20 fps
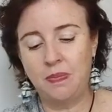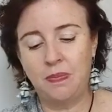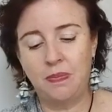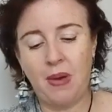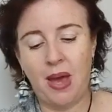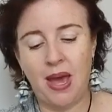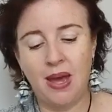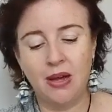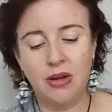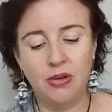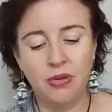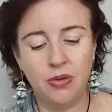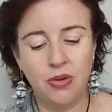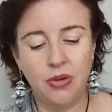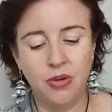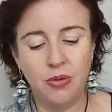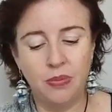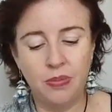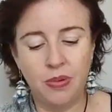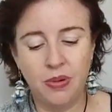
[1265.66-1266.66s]
back or
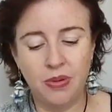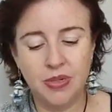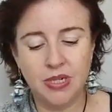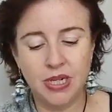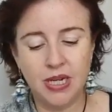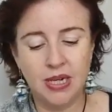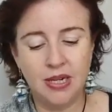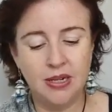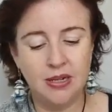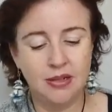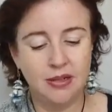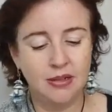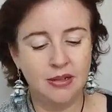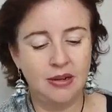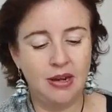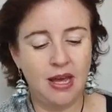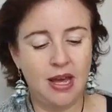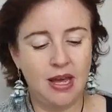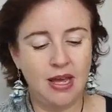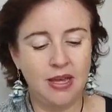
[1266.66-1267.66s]
your body
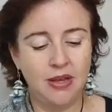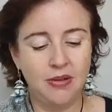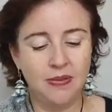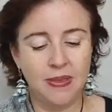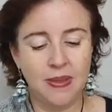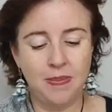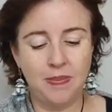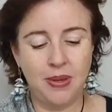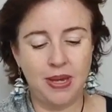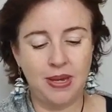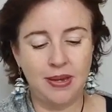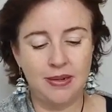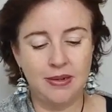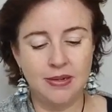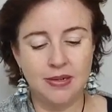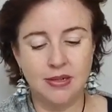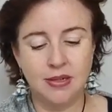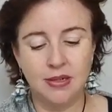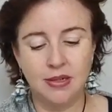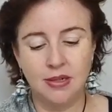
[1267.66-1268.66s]
laying on the bed.
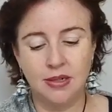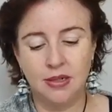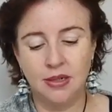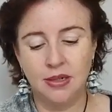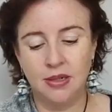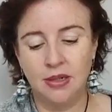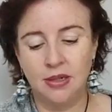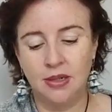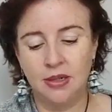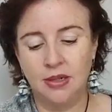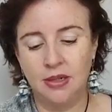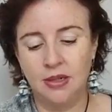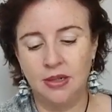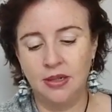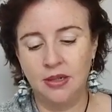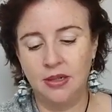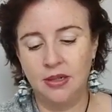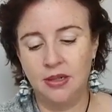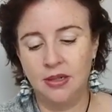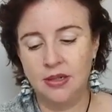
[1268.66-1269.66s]

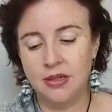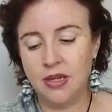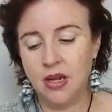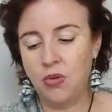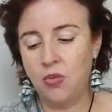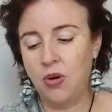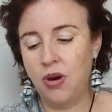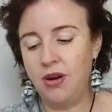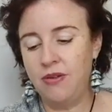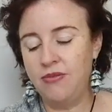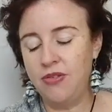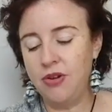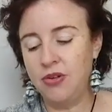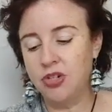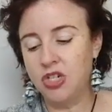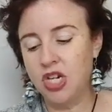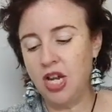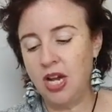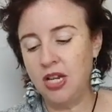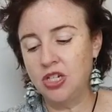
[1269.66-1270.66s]
So wherever you're
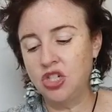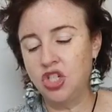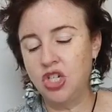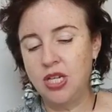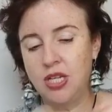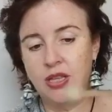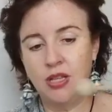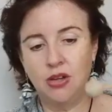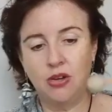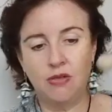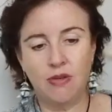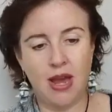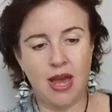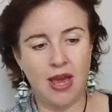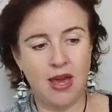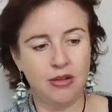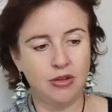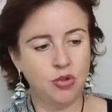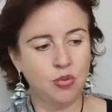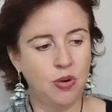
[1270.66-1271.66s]
touching the
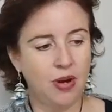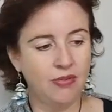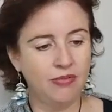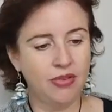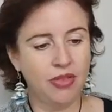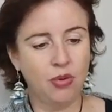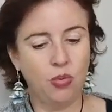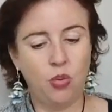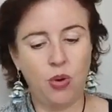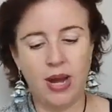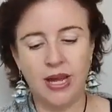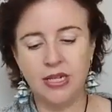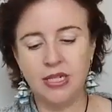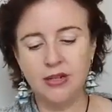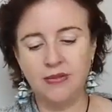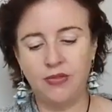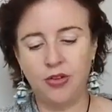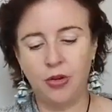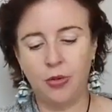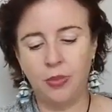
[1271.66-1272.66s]
ground, wherever the weight
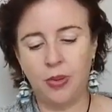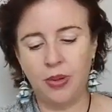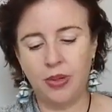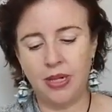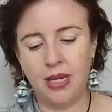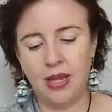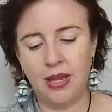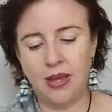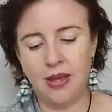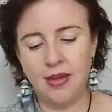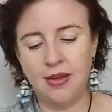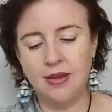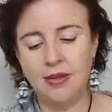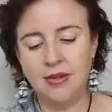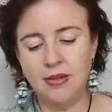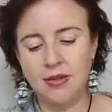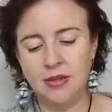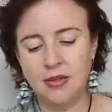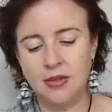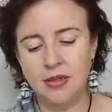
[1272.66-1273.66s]
of your body
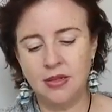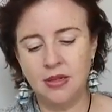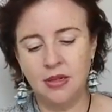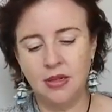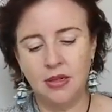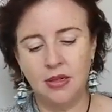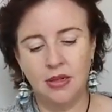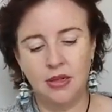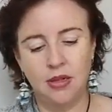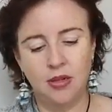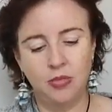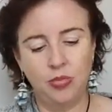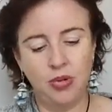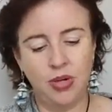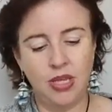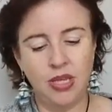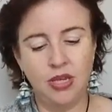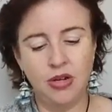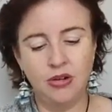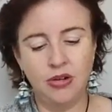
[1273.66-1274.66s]
is,
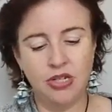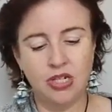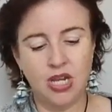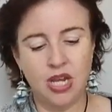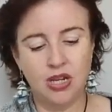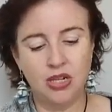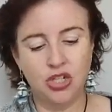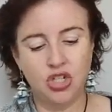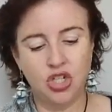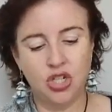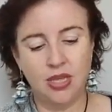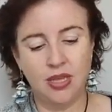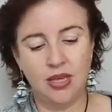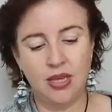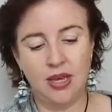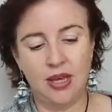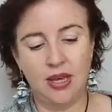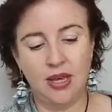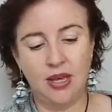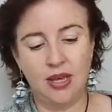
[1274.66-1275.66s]
bring your attention
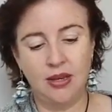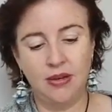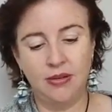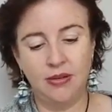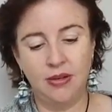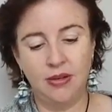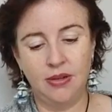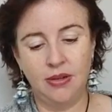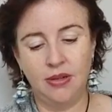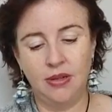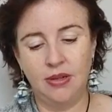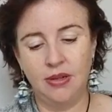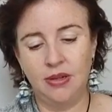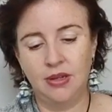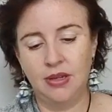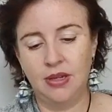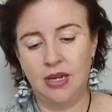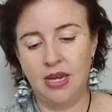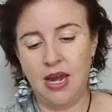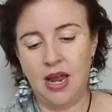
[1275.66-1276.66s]
there
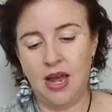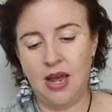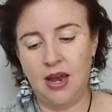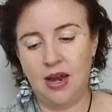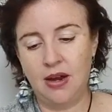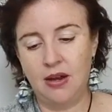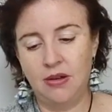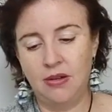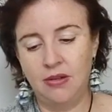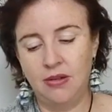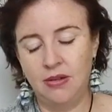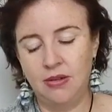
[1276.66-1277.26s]
now.